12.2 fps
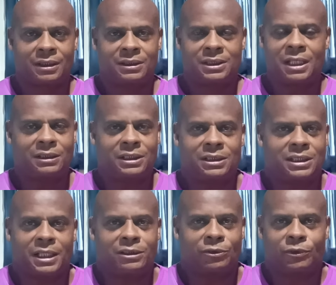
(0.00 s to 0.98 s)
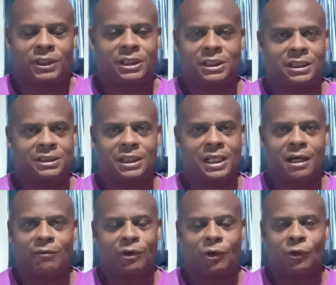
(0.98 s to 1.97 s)
Southeast Asia really doesn't
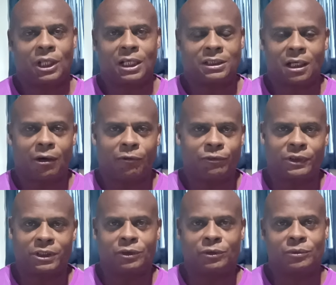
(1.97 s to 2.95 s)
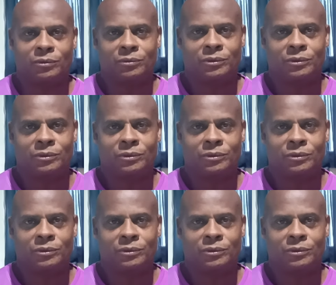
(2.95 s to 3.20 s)
have a whole lot to offer you.